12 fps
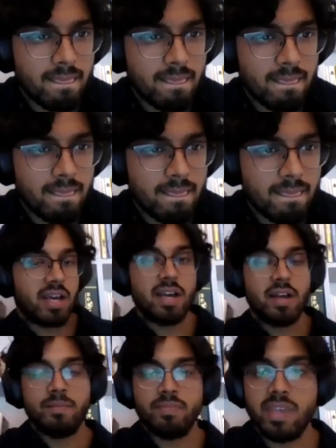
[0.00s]

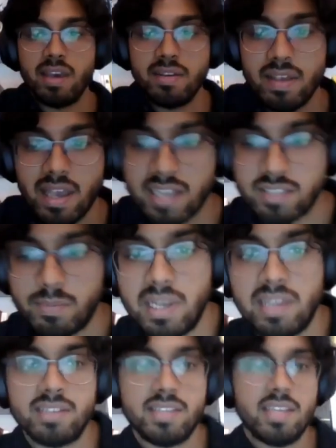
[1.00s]
So yeah, as
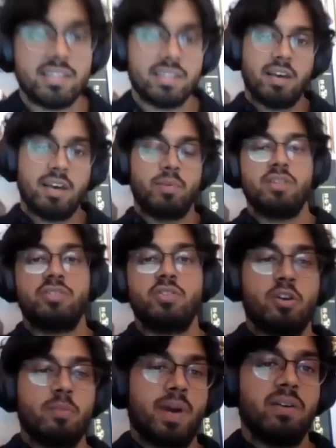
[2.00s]
Amelia said, I'm going to
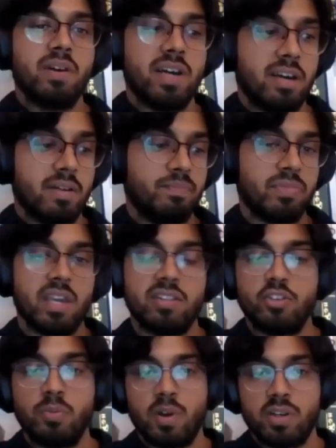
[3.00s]
talk about a
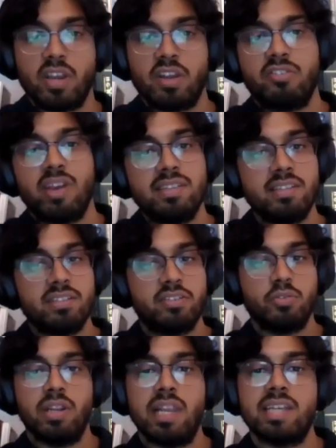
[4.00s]
toolbox I created
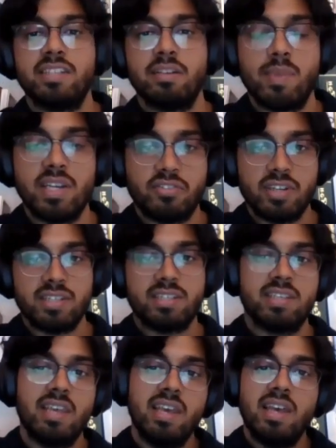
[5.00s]
called Elastic Matrix,